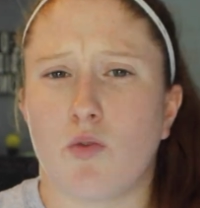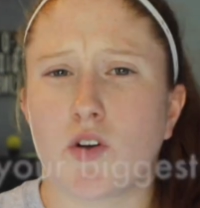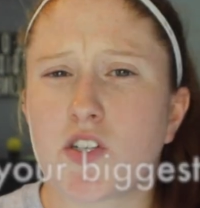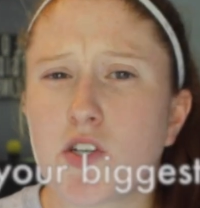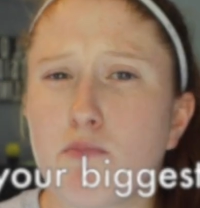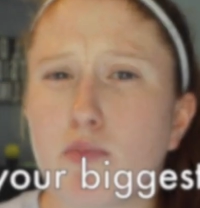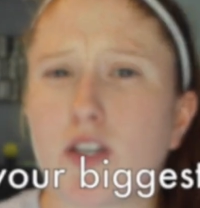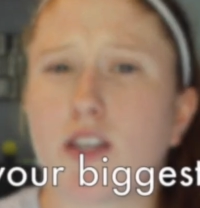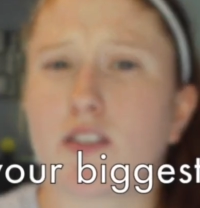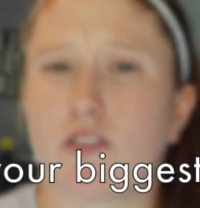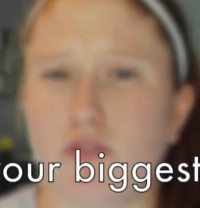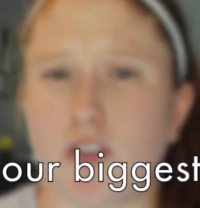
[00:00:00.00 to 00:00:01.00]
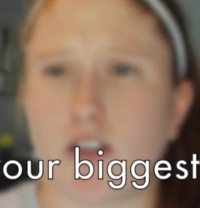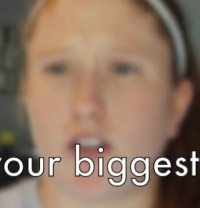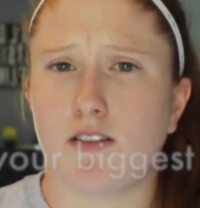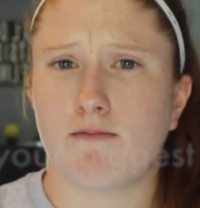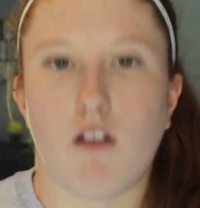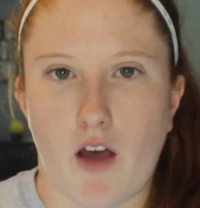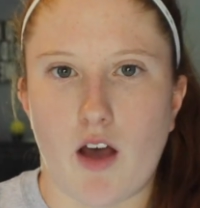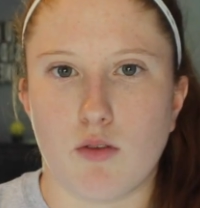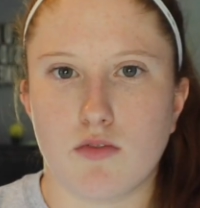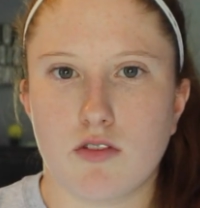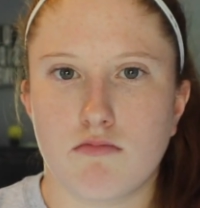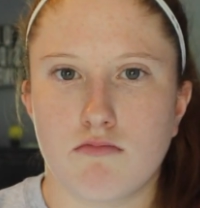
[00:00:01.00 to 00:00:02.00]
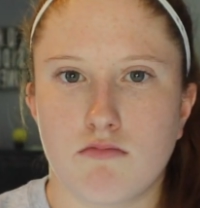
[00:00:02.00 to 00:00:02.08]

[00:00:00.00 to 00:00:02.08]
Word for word: What's your biggest fear? Clowns.